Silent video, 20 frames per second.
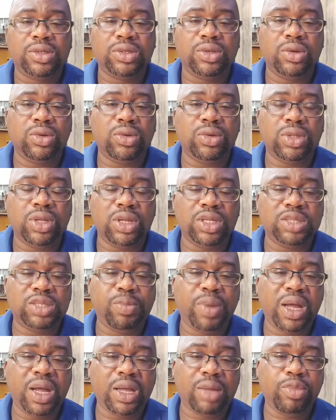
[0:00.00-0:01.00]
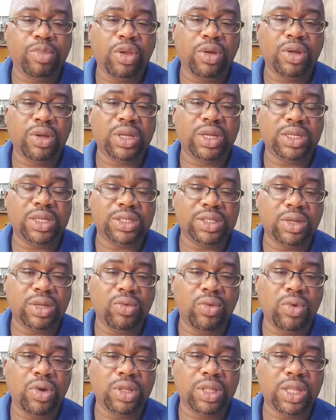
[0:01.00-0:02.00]
So the spark plug is the
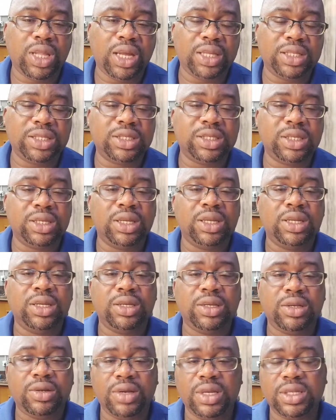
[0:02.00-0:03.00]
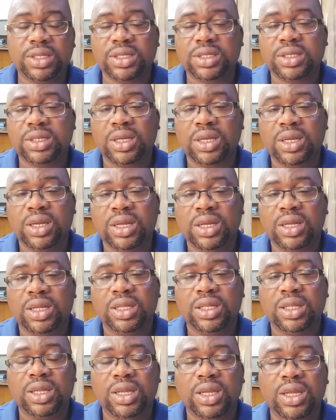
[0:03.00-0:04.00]
one that creates
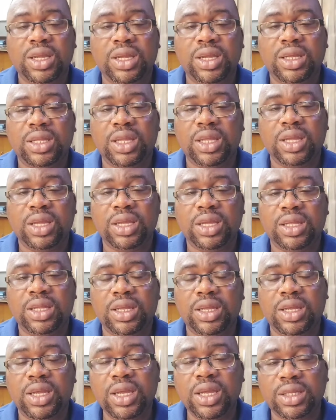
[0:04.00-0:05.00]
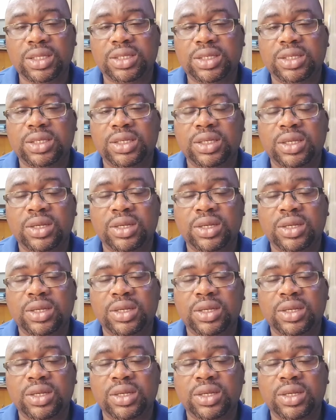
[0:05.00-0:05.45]
the heat